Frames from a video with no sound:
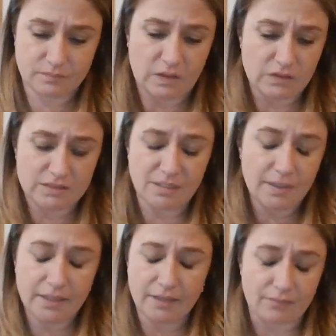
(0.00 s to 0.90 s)
There's
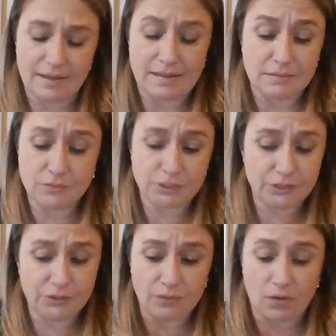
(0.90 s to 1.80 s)
somebody around
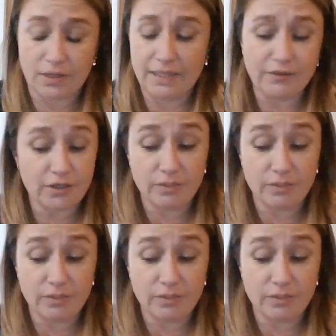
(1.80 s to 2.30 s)
you or in your